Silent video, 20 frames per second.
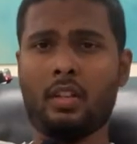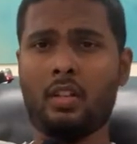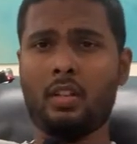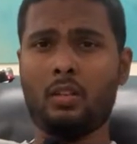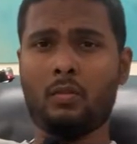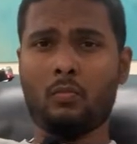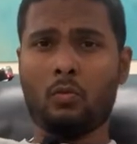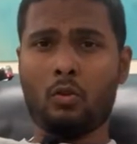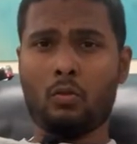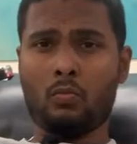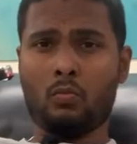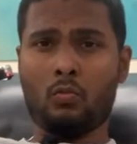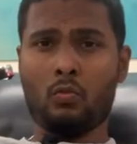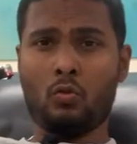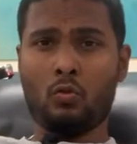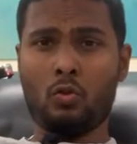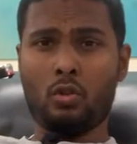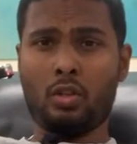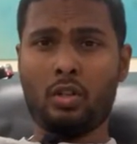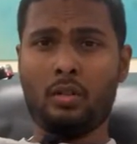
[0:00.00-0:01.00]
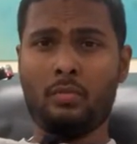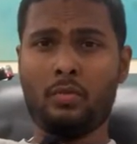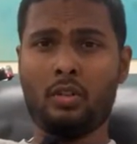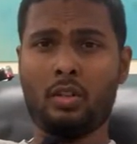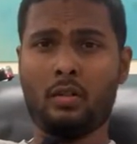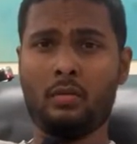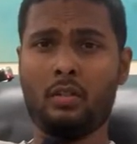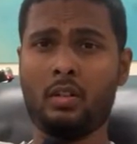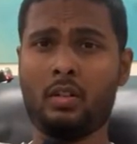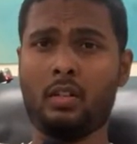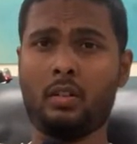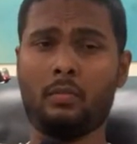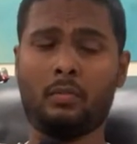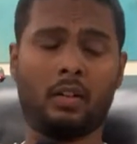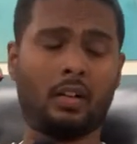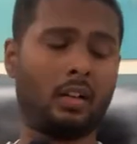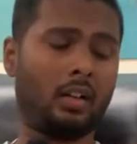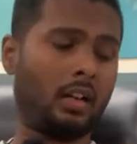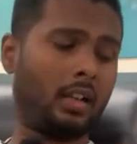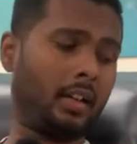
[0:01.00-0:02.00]
the 3 minutes to go
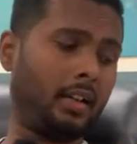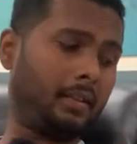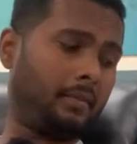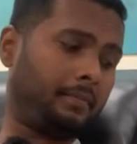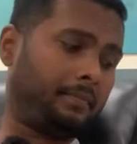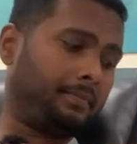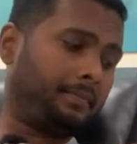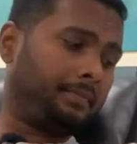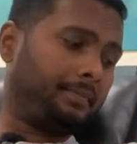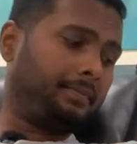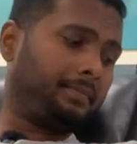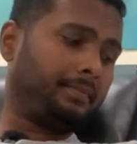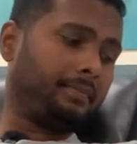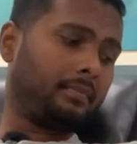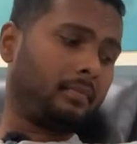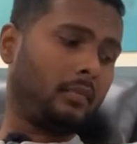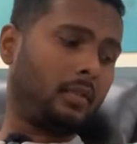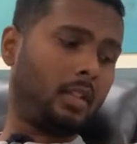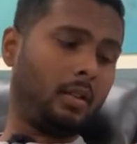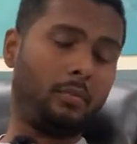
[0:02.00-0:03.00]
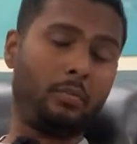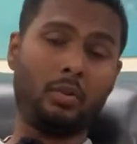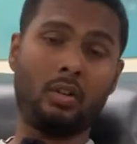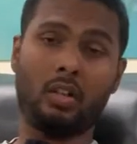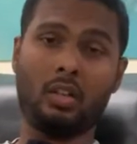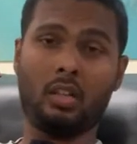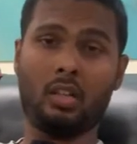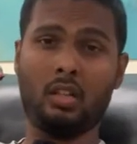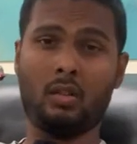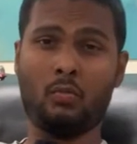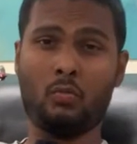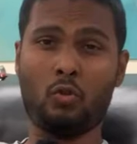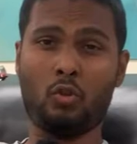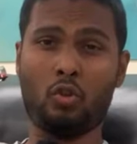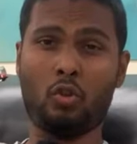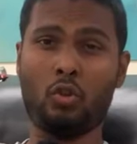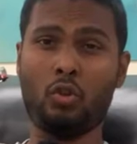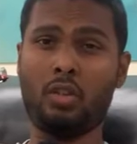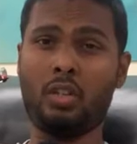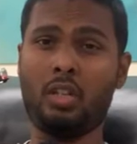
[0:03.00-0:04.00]
guys. It is 330
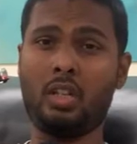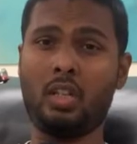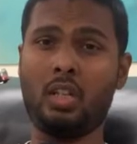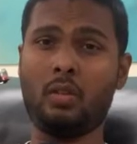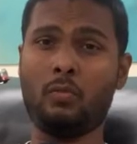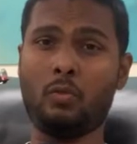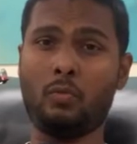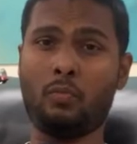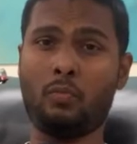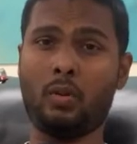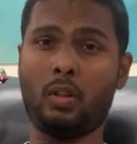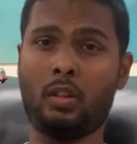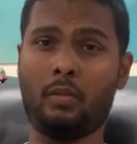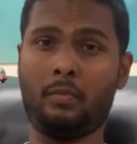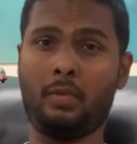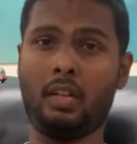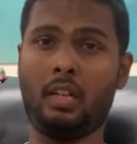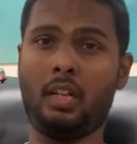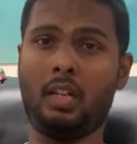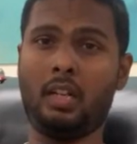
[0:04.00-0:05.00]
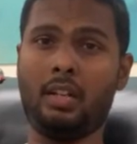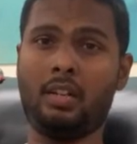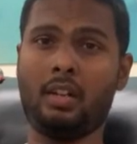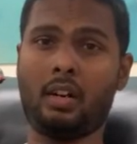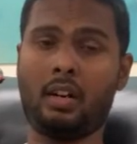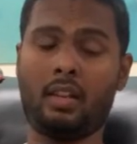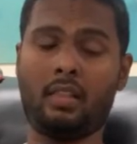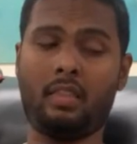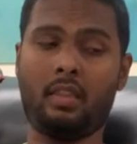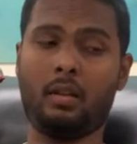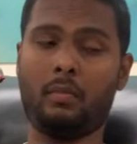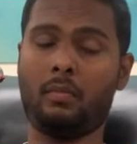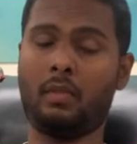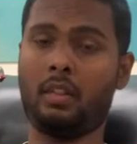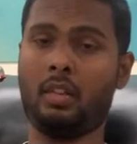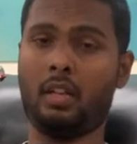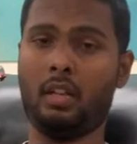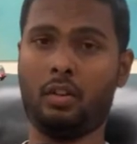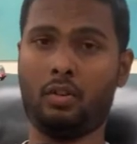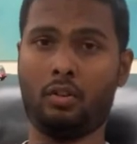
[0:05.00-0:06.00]
milliliters of blood gone out of my
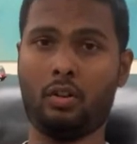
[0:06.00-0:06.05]
body.